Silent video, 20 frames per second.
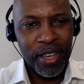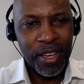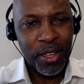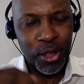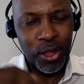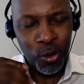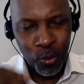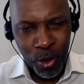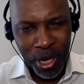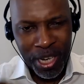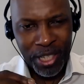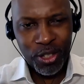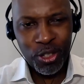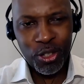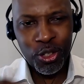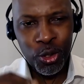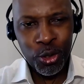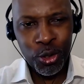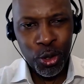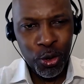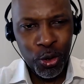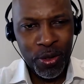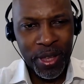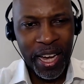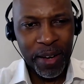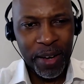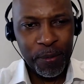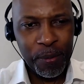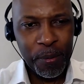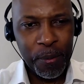The reason you do
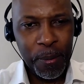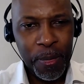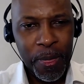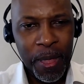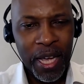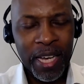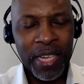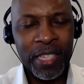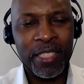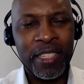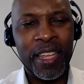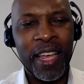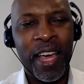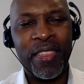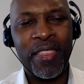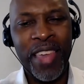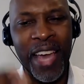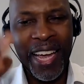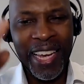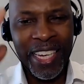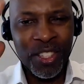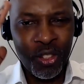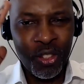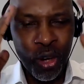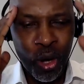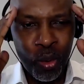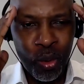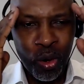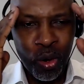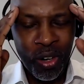that is that that is no
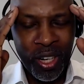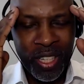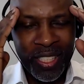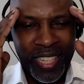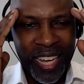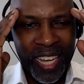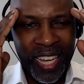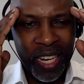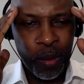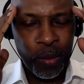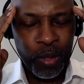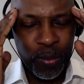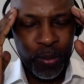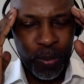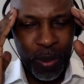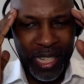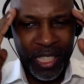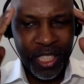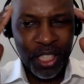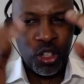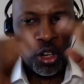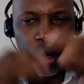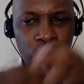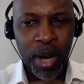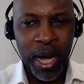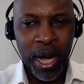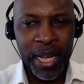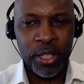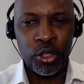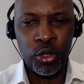longer taking up space in your
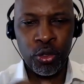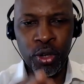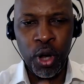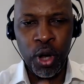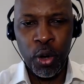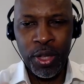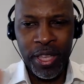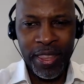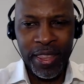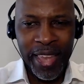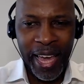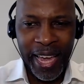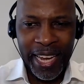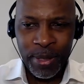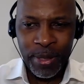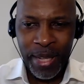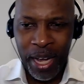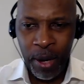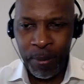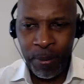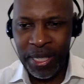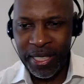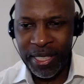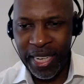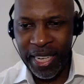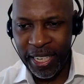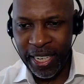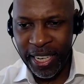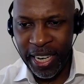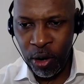mind. You know that that is now being
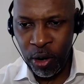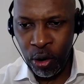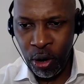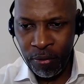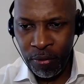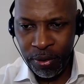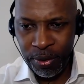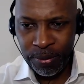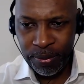taken care of?